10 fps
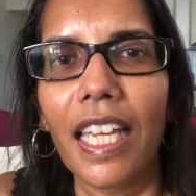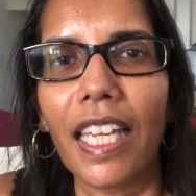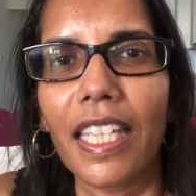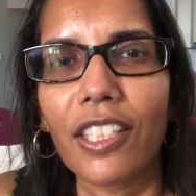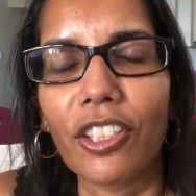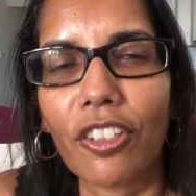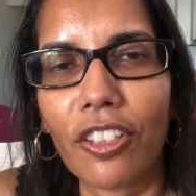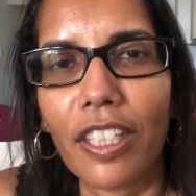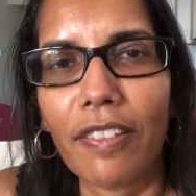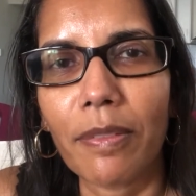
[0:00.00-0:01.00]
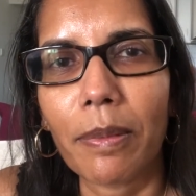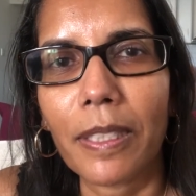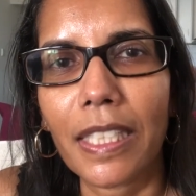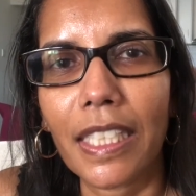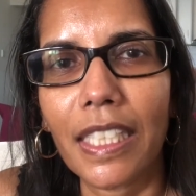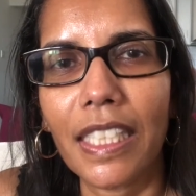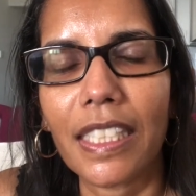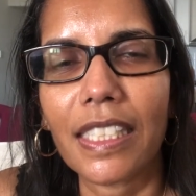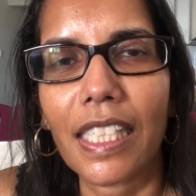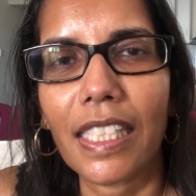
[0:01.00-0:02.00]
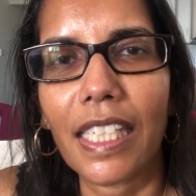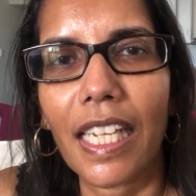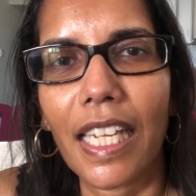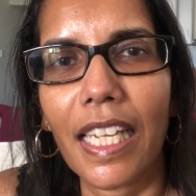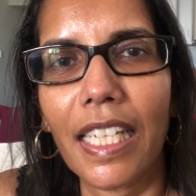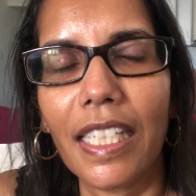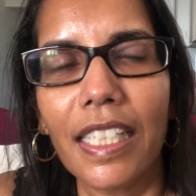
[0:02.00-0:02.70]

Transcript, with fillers: Enjoy everybody, take care.